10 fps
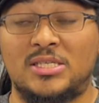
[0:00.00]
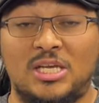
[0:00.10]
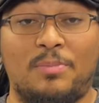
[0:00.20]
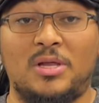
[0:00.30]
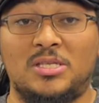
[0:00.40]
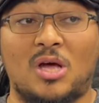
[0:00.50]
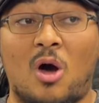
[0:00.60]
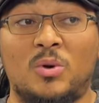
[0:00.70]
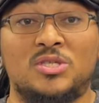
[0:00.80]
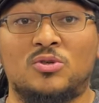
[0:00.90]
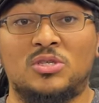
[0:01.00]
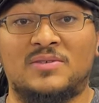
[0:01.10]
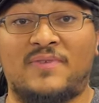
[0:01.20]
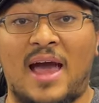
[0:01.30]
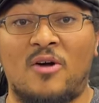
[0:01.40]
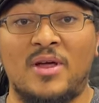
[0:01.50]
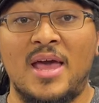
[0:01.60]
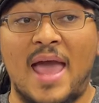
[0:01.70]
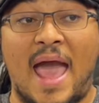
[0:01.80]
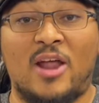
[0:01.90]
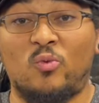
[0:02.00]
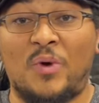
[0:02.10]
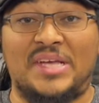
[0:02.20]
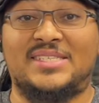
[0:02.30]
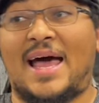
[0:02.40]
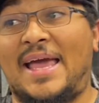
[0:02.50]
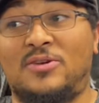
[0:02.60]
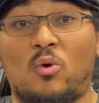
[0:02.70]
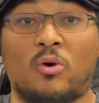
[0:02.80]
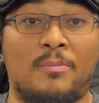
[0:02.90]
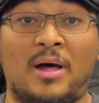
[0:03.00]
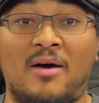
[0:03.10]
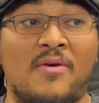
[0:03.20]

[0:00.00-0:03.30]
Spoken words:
Typically, it's always they're just found at waist height or above.